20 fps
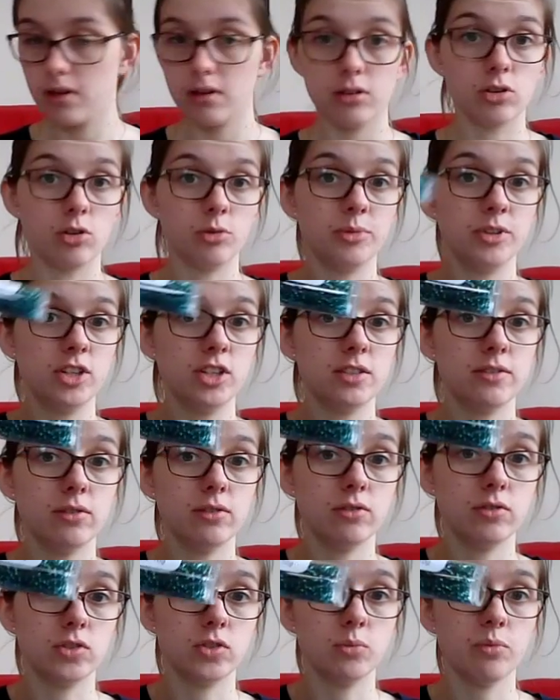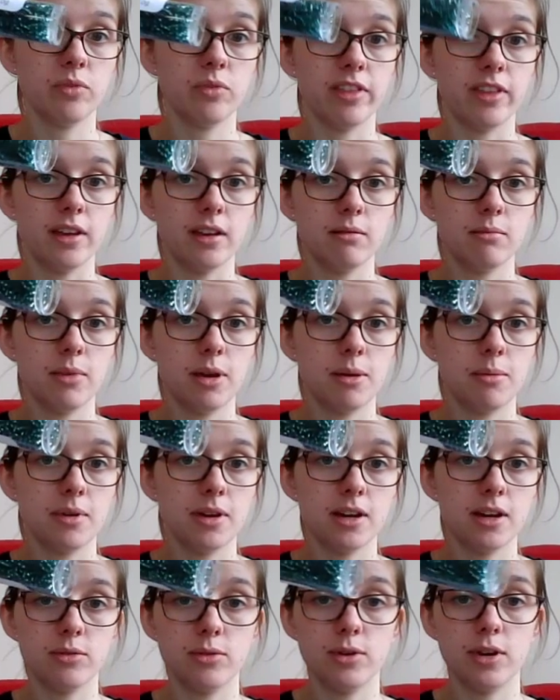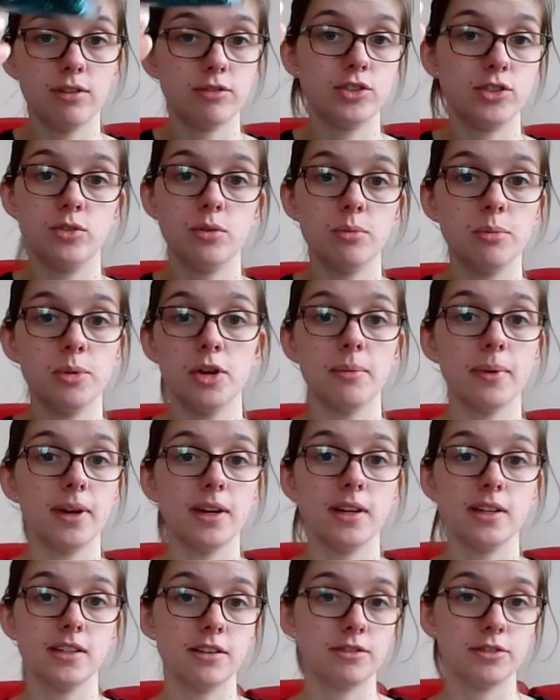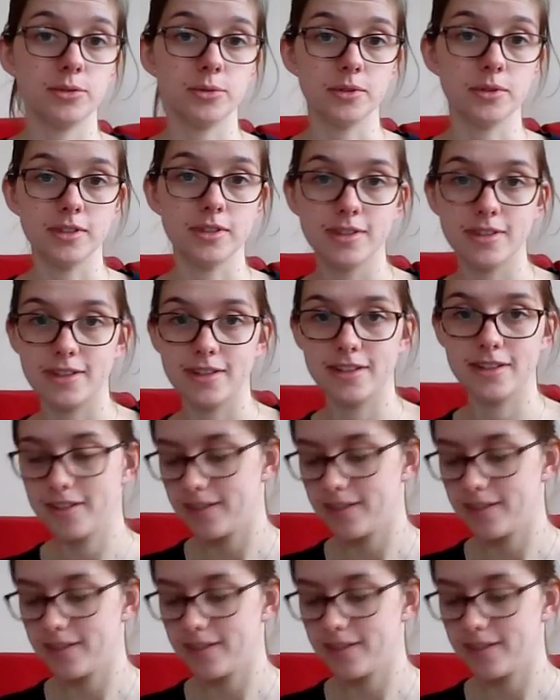come useful for something. Maybe I will have to do a mermaid afterwards.